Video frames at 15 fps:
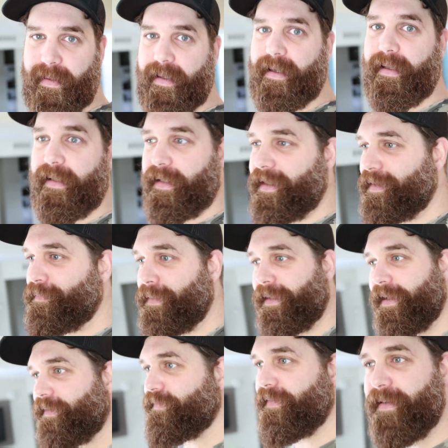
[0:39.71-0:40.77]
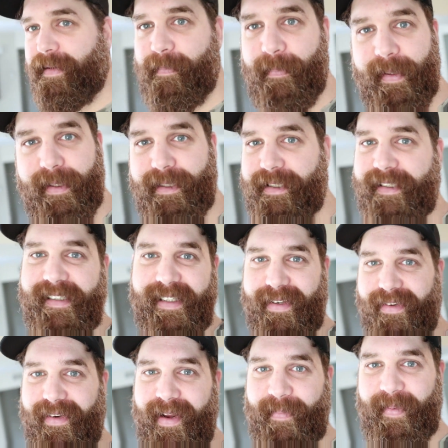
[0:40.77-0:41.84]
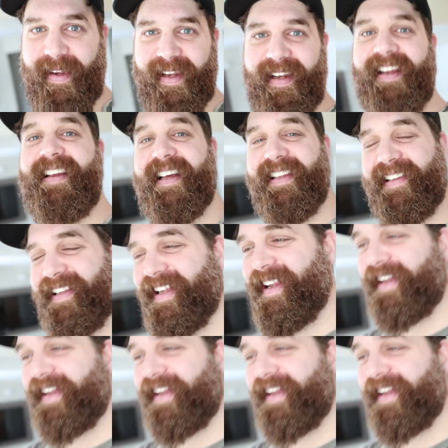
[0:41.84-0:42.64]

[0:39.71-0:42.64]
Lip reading: where I can like be like fucking bitches, you know what I mean? Because